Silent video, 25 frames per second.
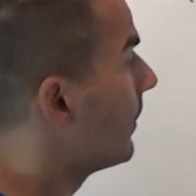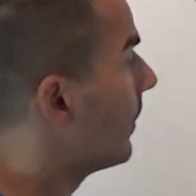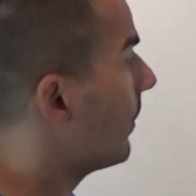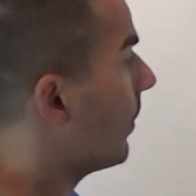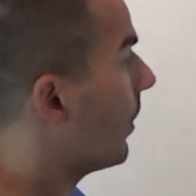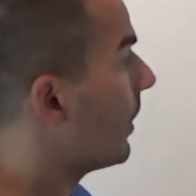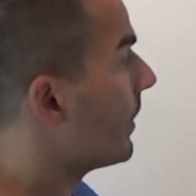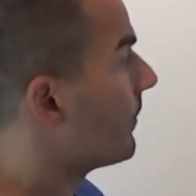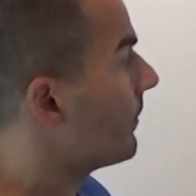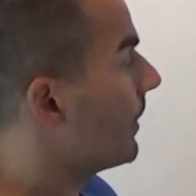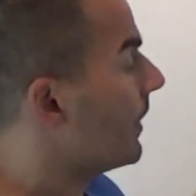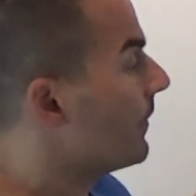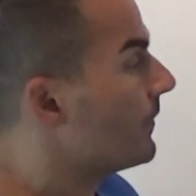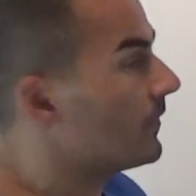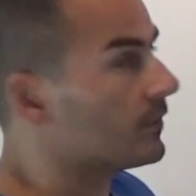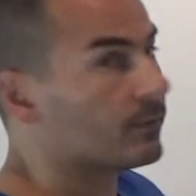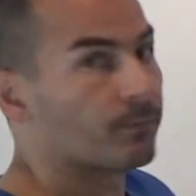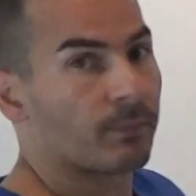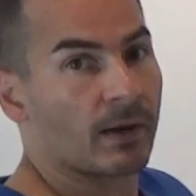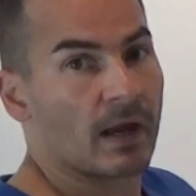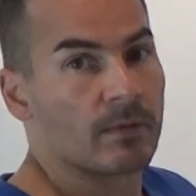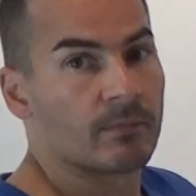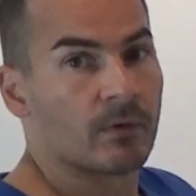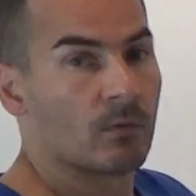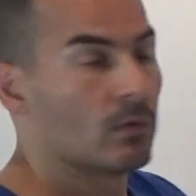And in this
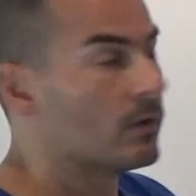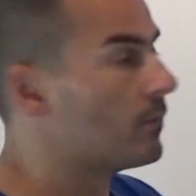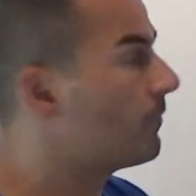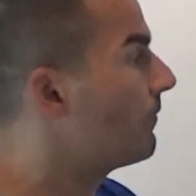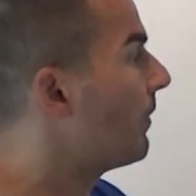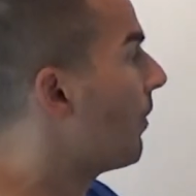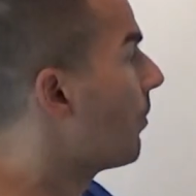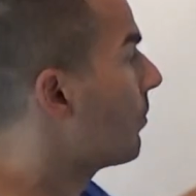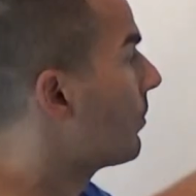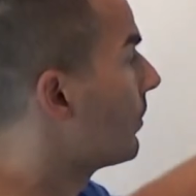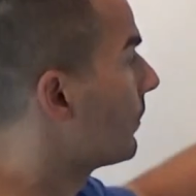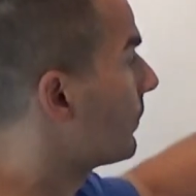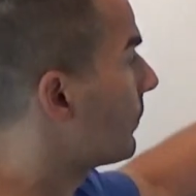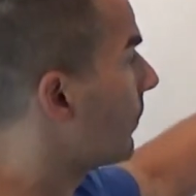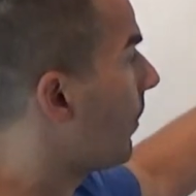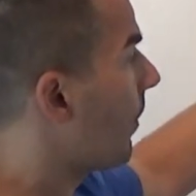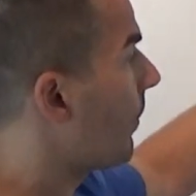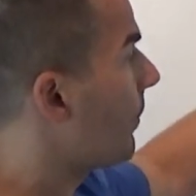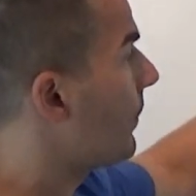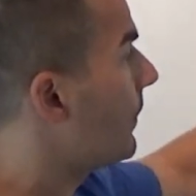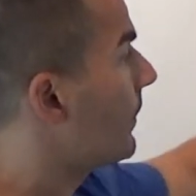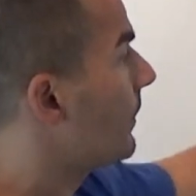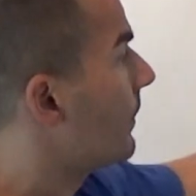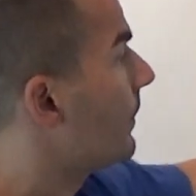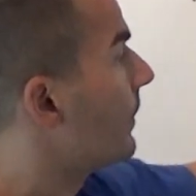paper we focus on
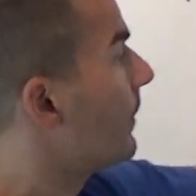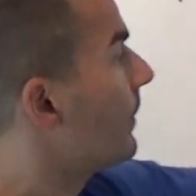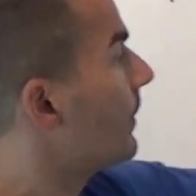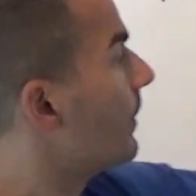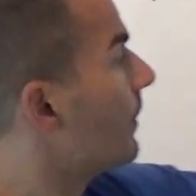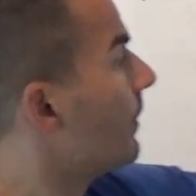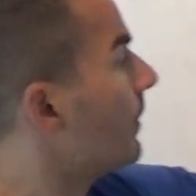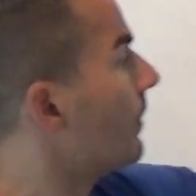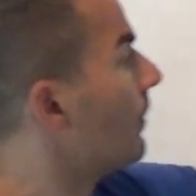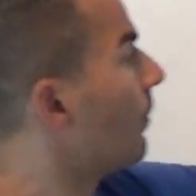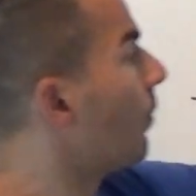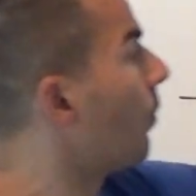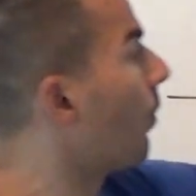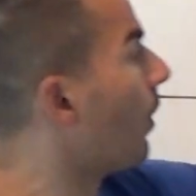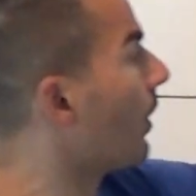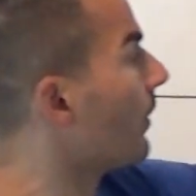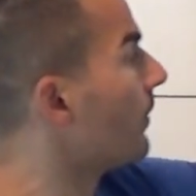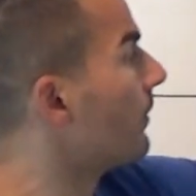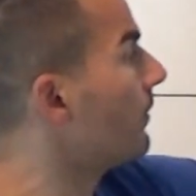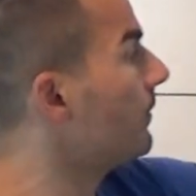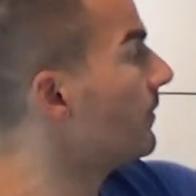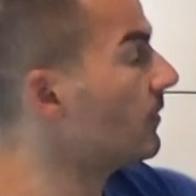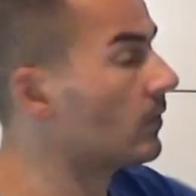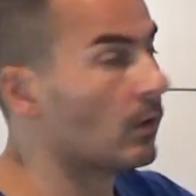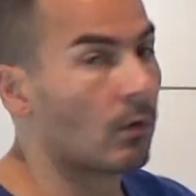the
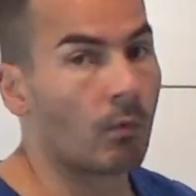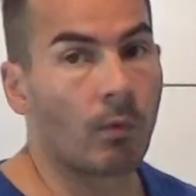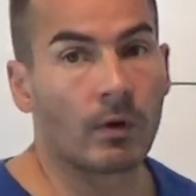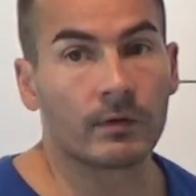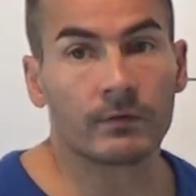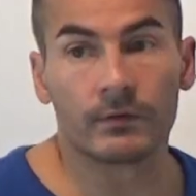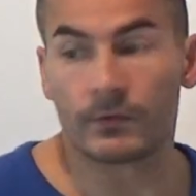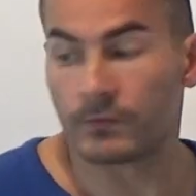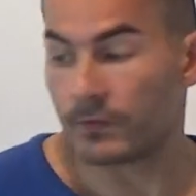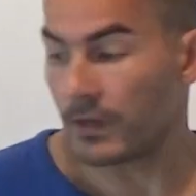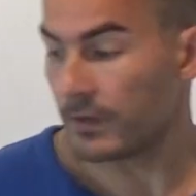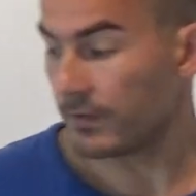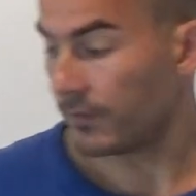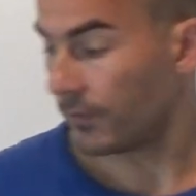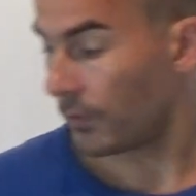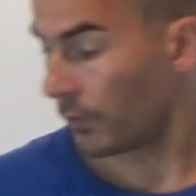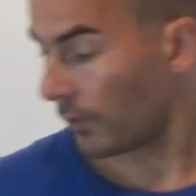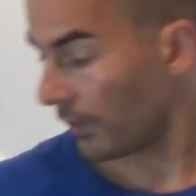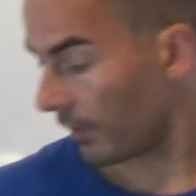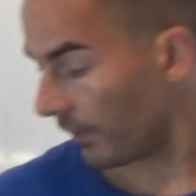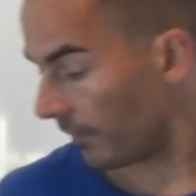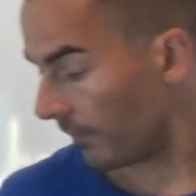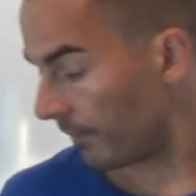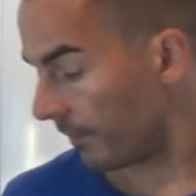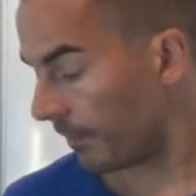101 strategy,
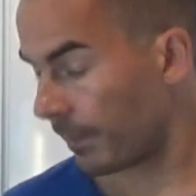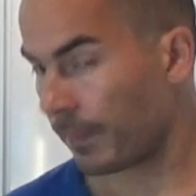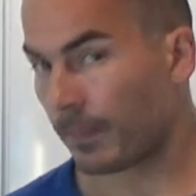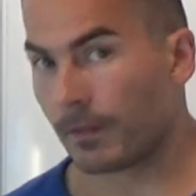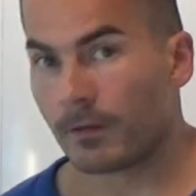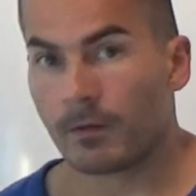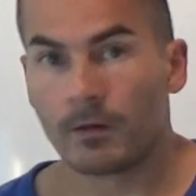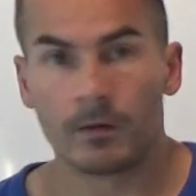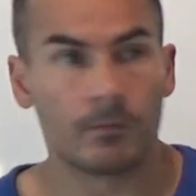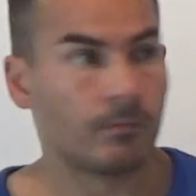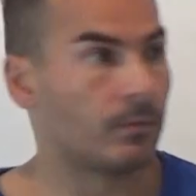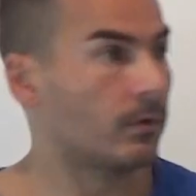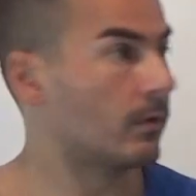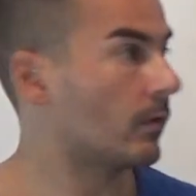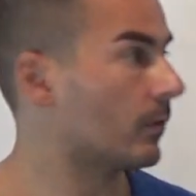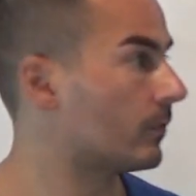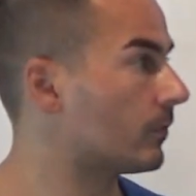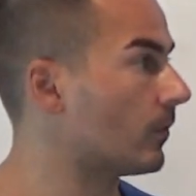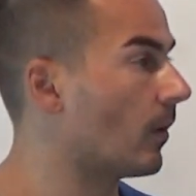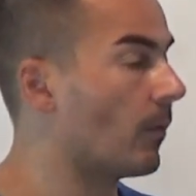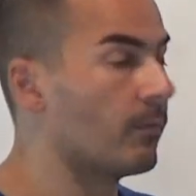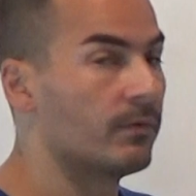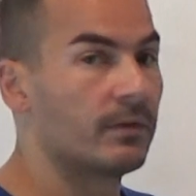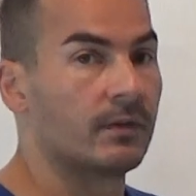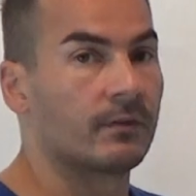because
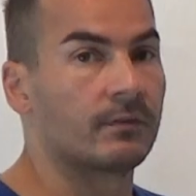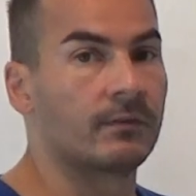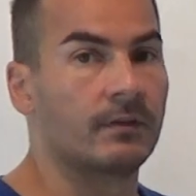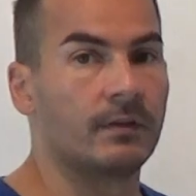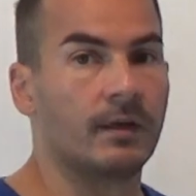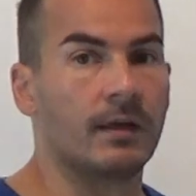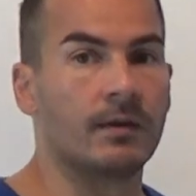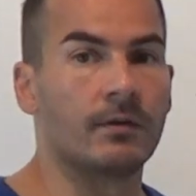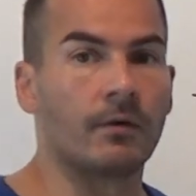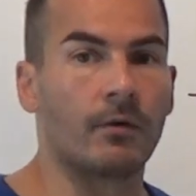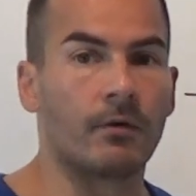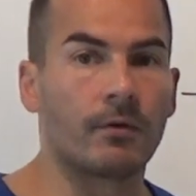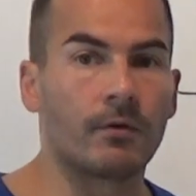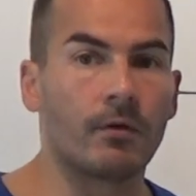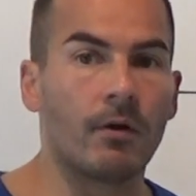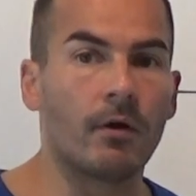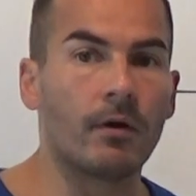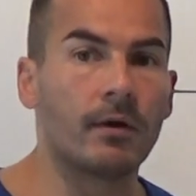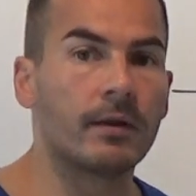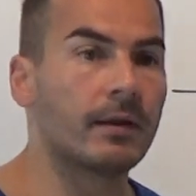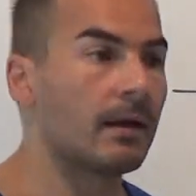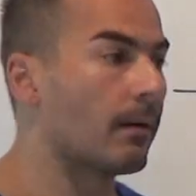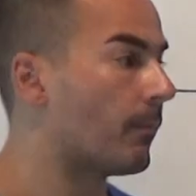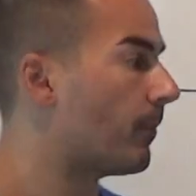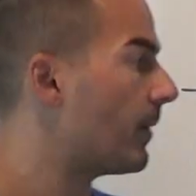obviously in an
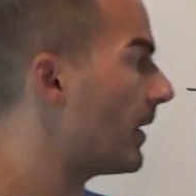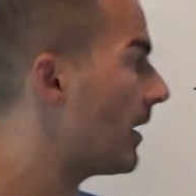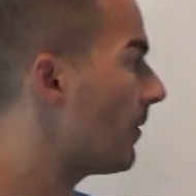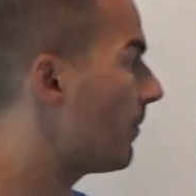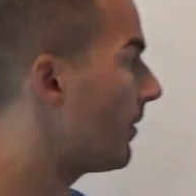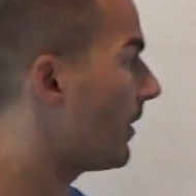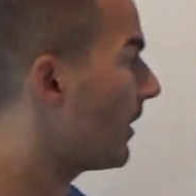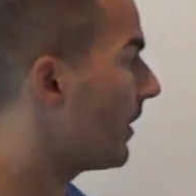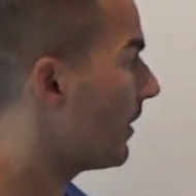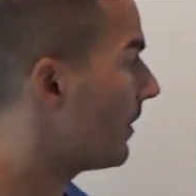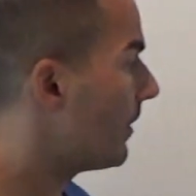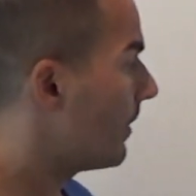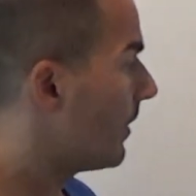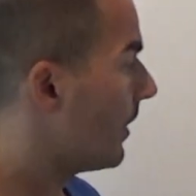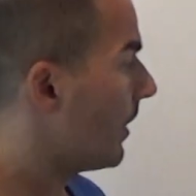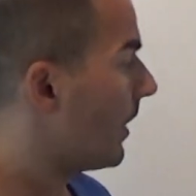earlier paper